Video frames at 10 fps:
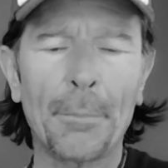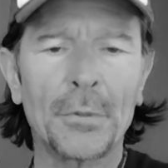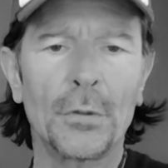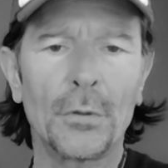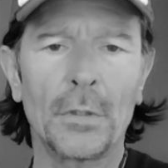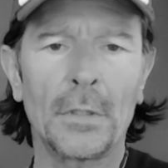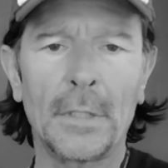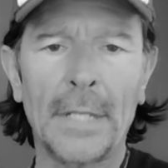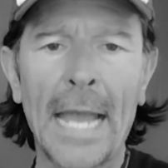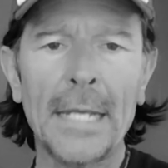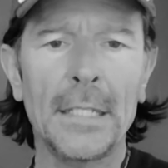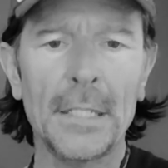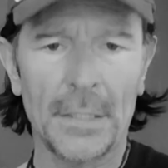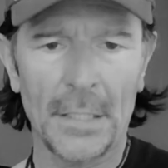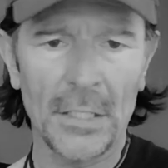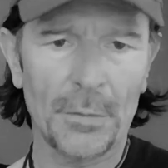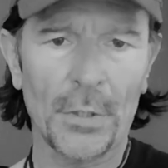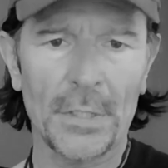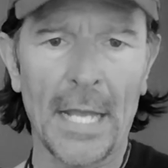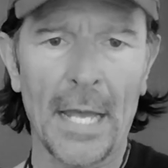up to
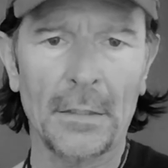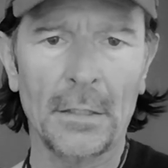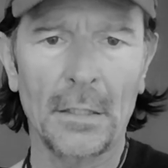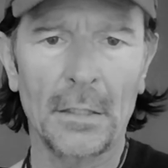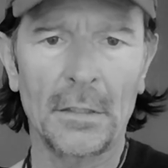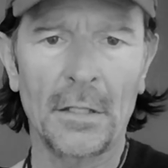96%